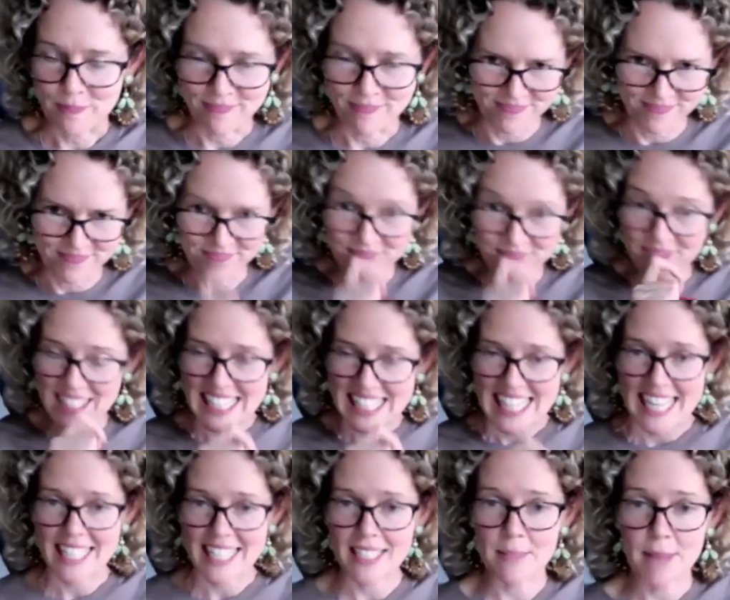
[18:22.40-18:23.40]
it's
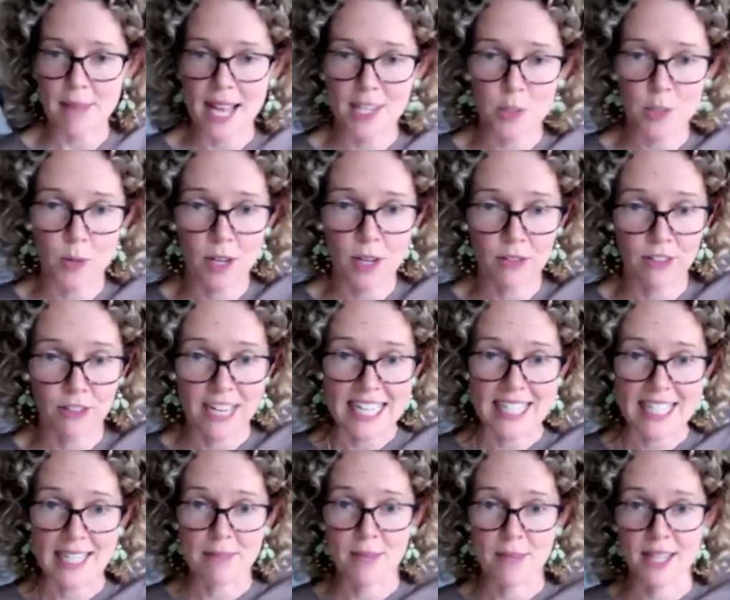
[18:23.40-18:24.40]
taken about 12 or
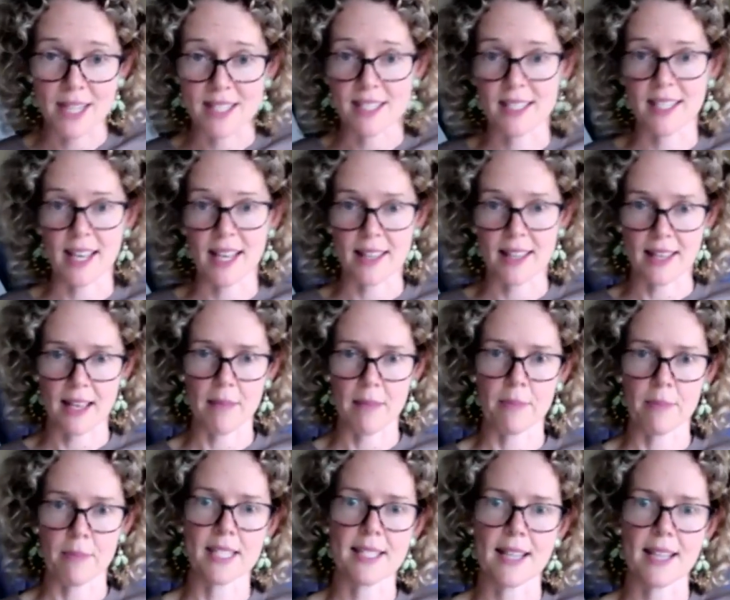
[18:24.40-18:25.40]
18 months to get there,
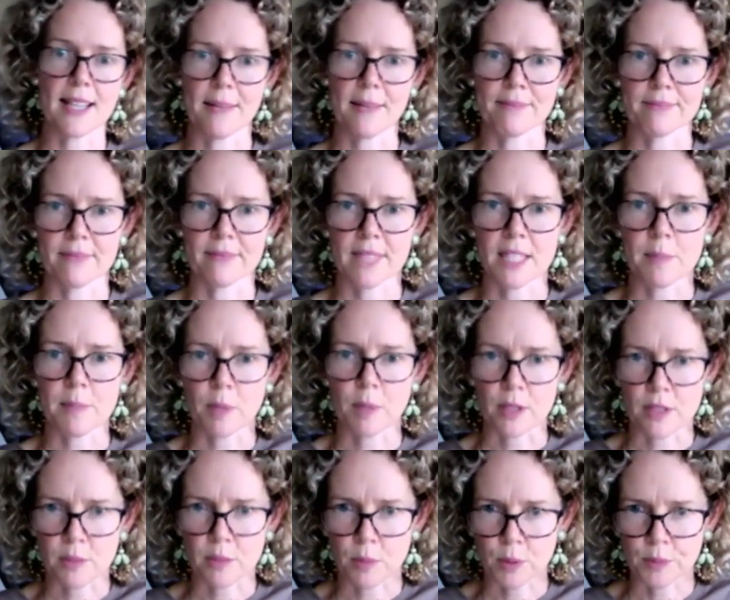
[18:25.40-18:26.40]
but it's
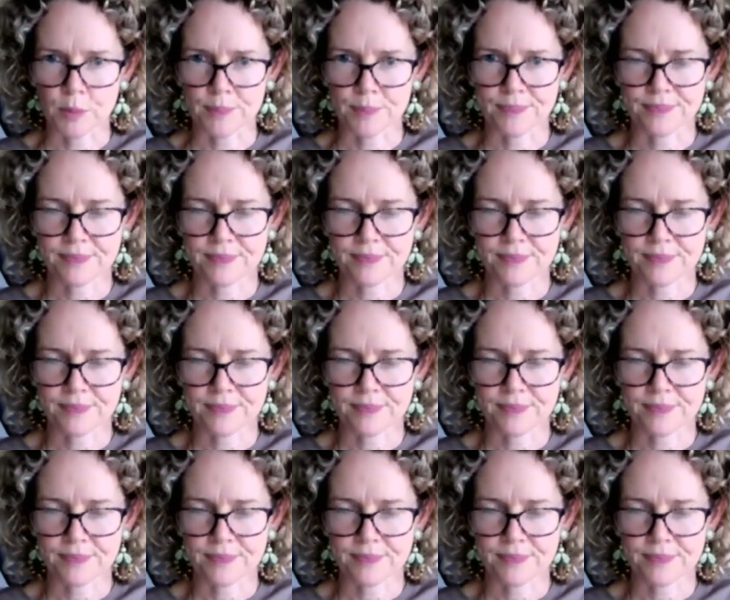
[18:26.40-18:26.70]
possible.